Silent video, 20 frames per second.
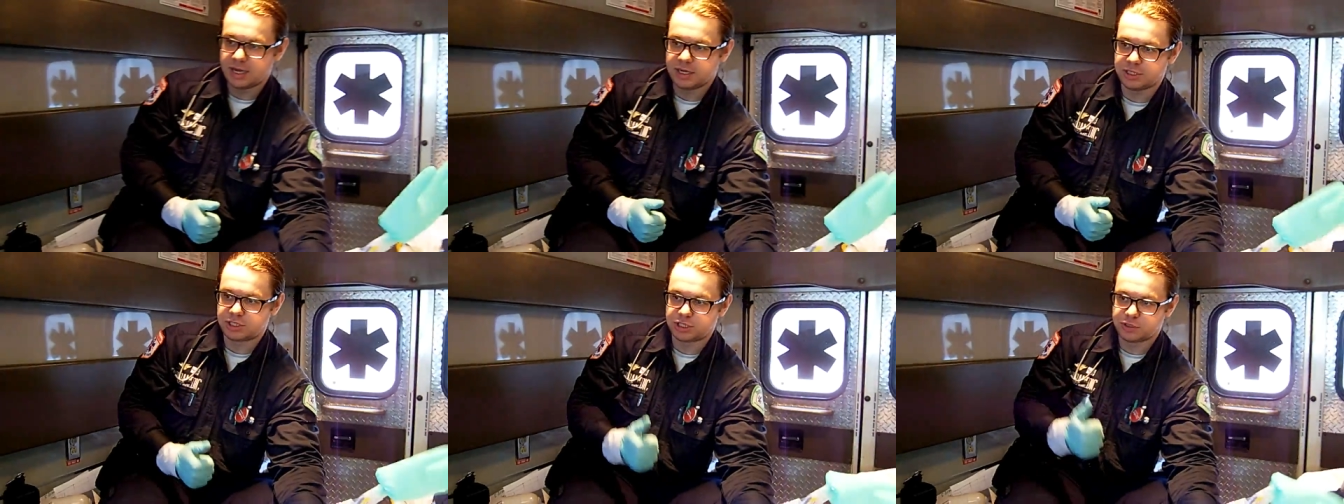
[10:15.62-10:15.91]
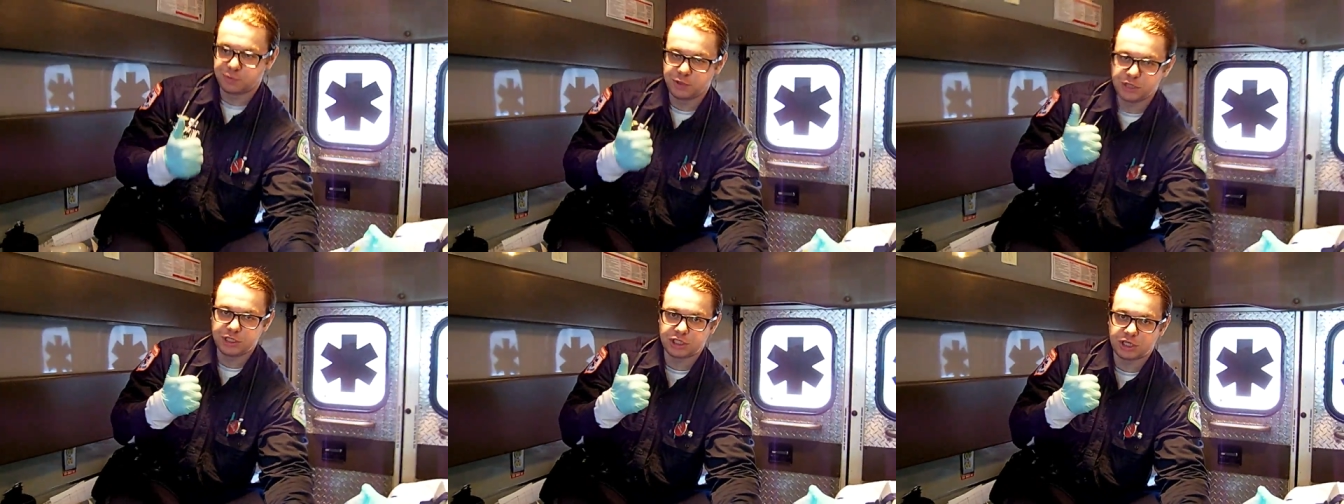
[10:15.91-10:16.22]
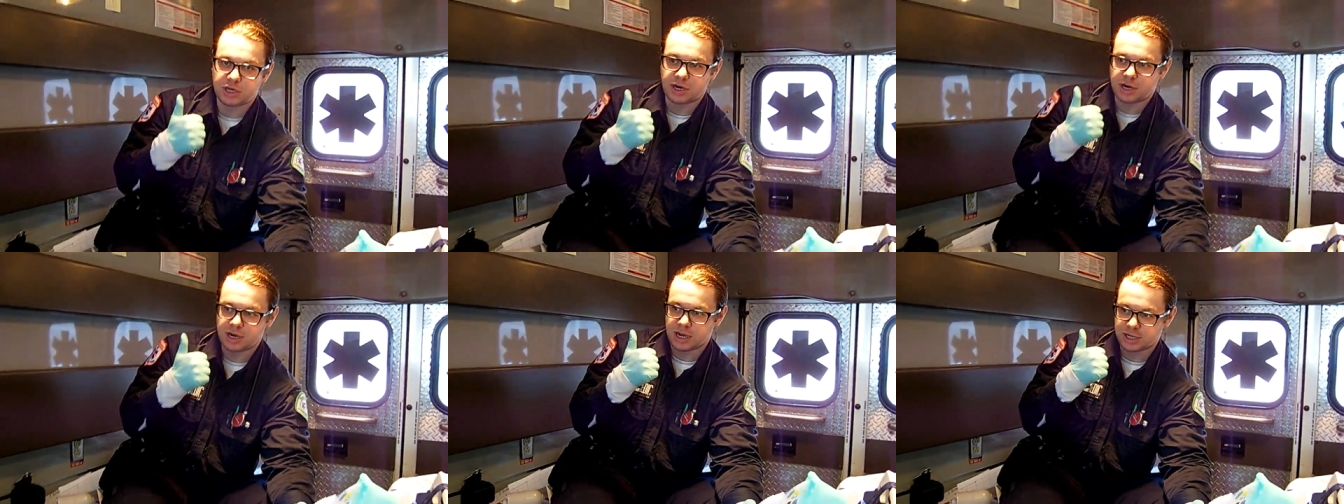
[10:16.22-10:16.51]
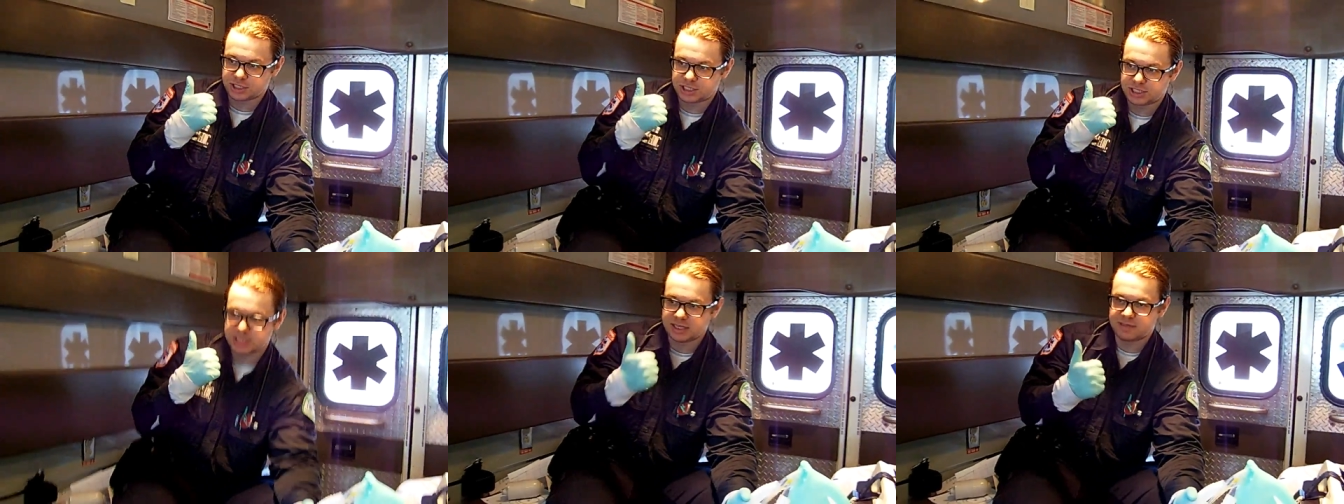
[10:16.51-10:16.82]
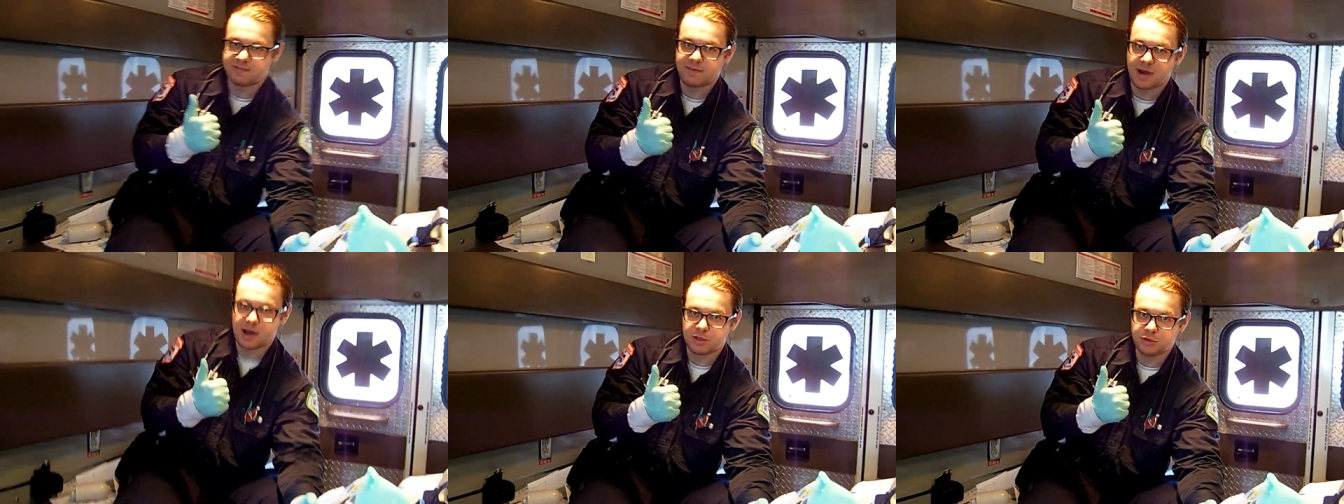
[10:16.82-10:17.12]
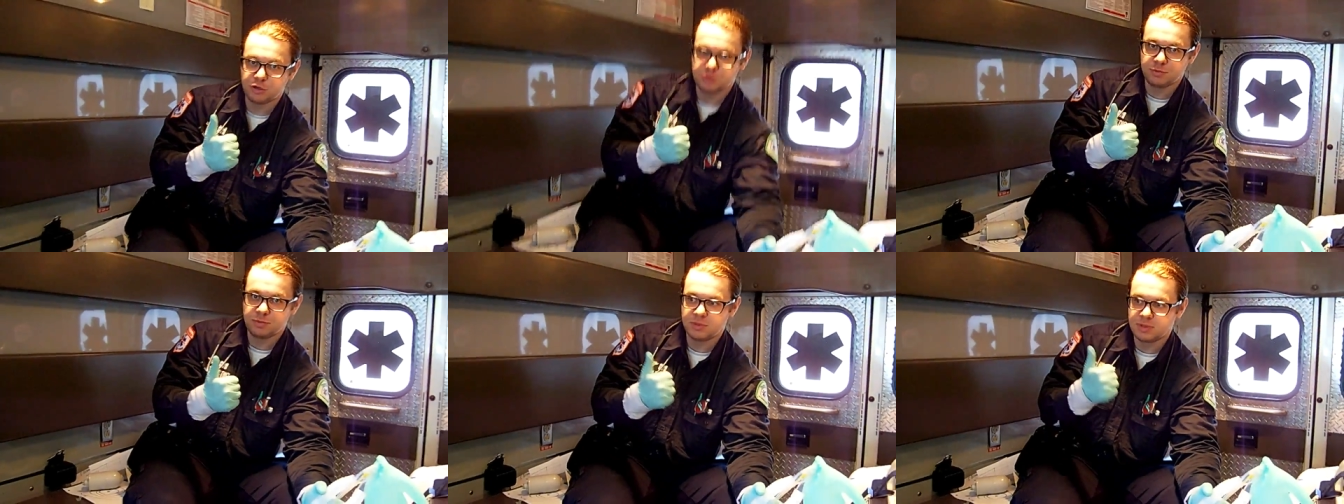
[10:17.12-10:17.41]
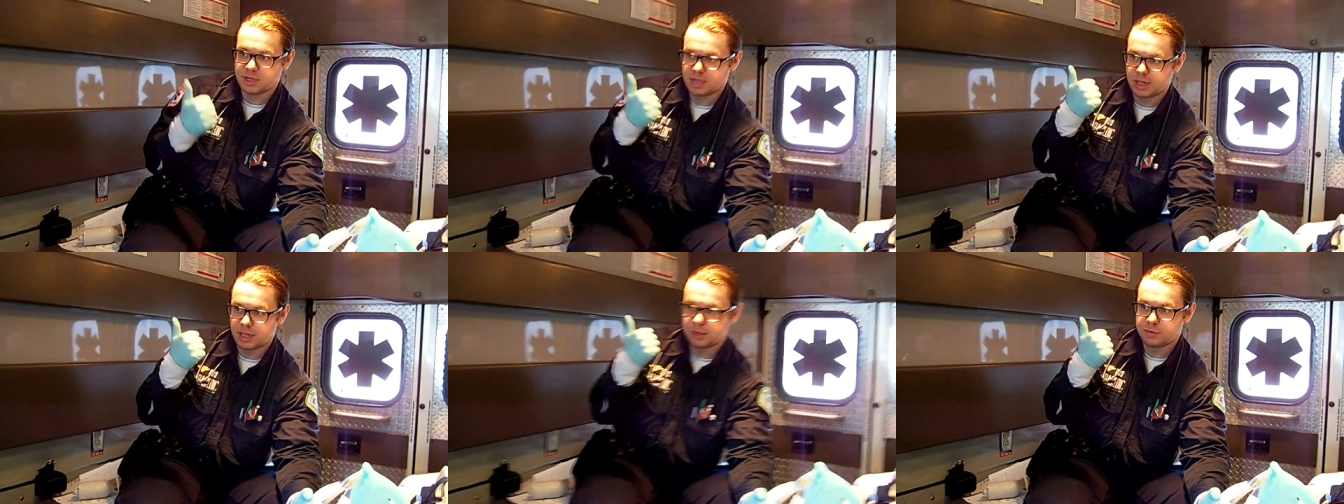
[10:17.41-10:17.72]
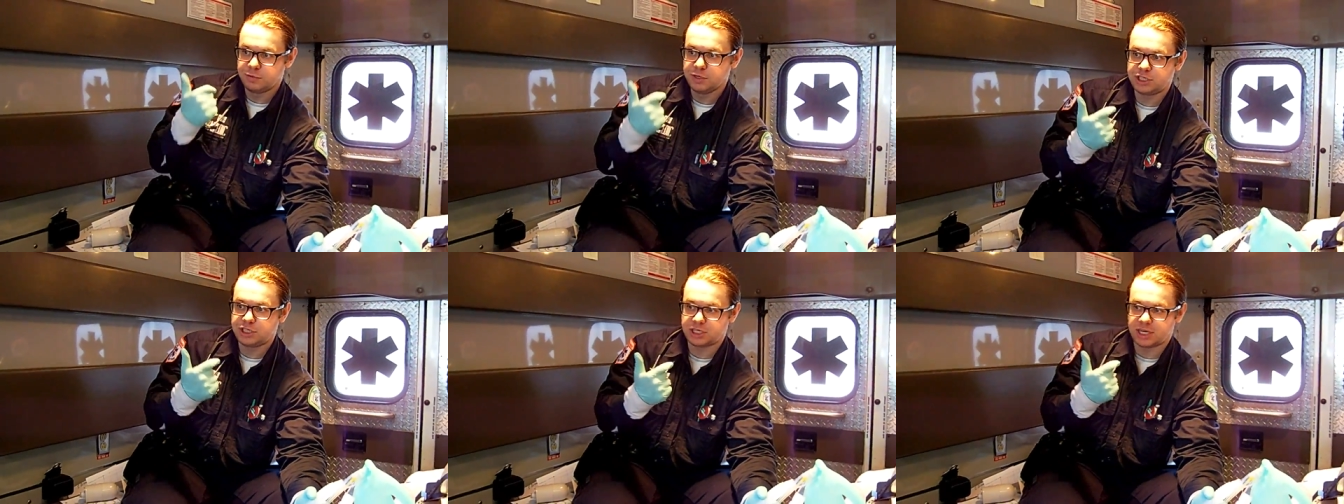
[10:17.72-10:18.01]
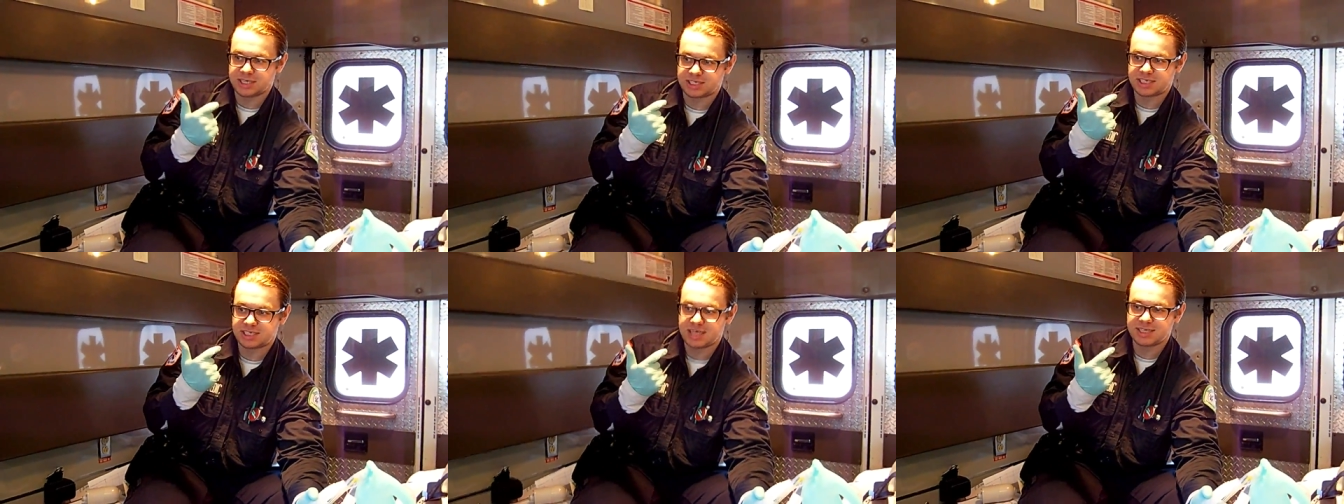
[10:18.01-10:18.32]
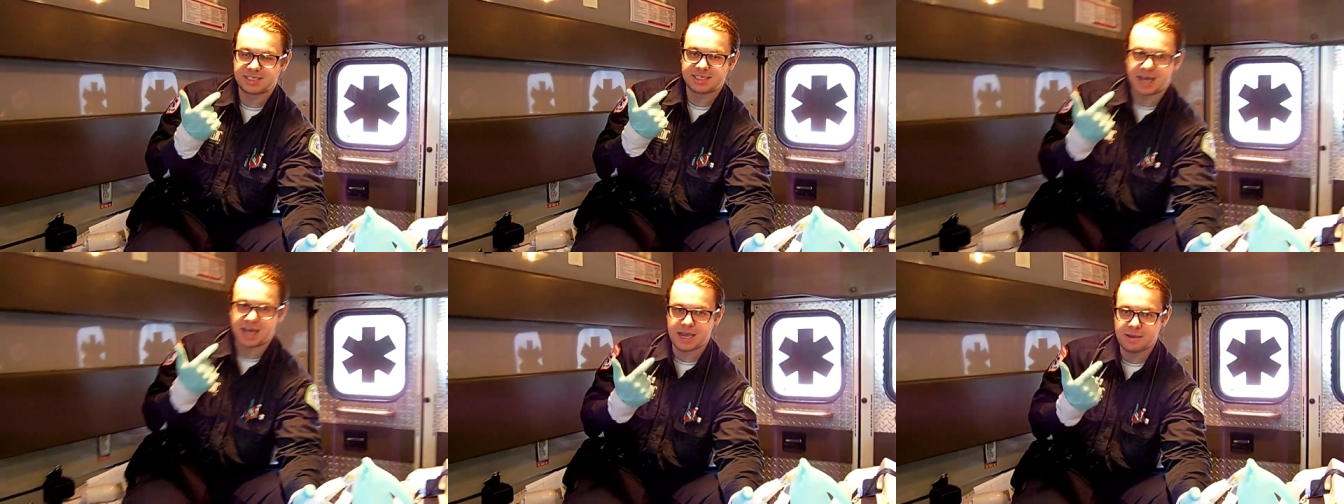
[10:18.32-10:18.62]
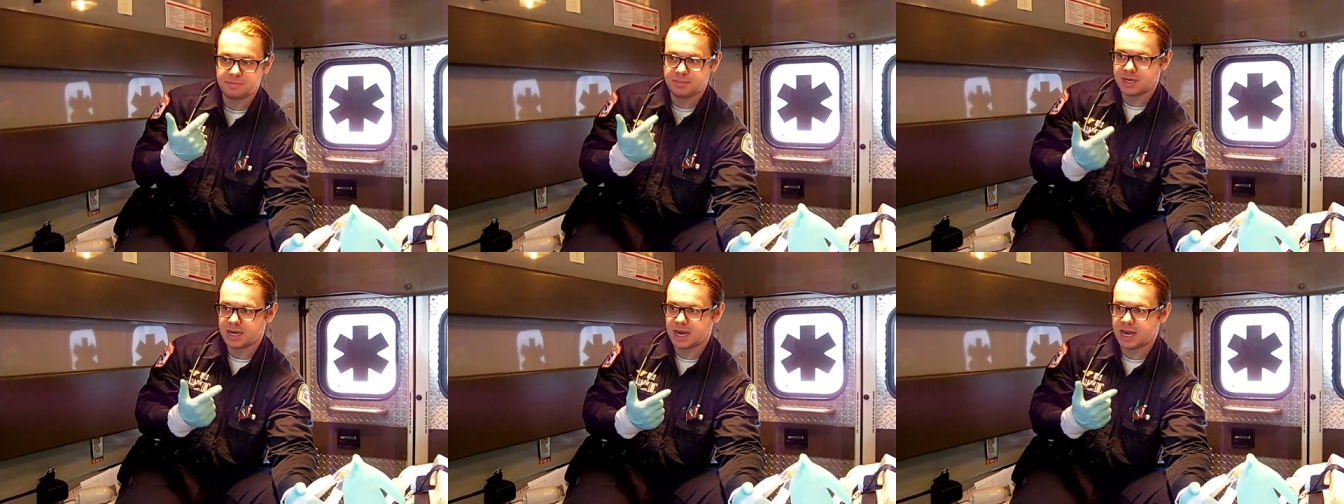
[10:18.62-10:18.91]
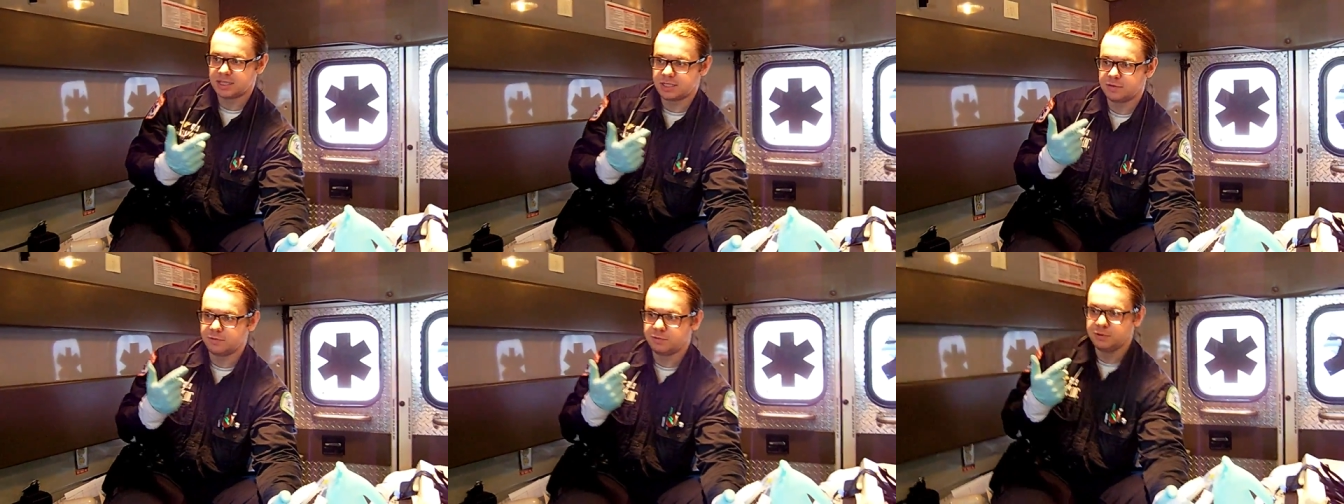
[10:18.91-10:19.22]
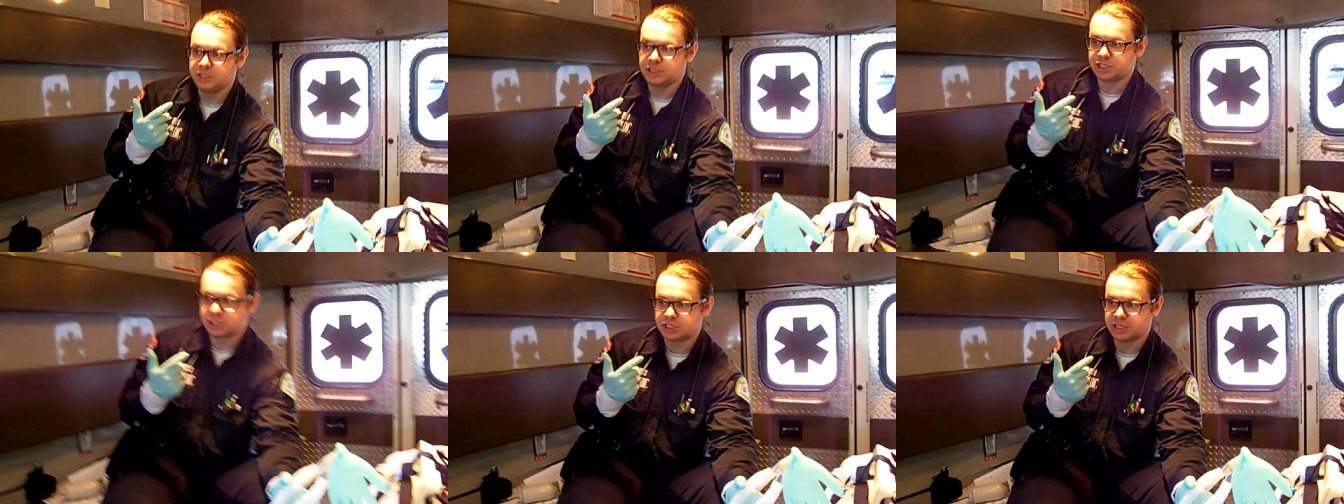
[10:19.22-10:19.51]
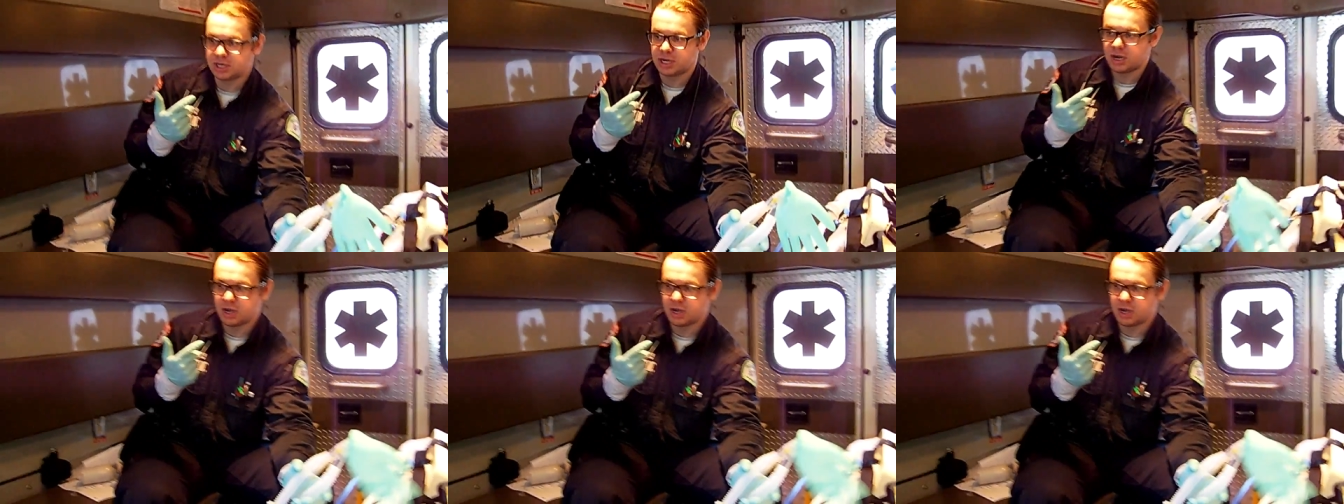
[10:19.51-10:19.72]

It's reach a set volume, reach a set time, and a reach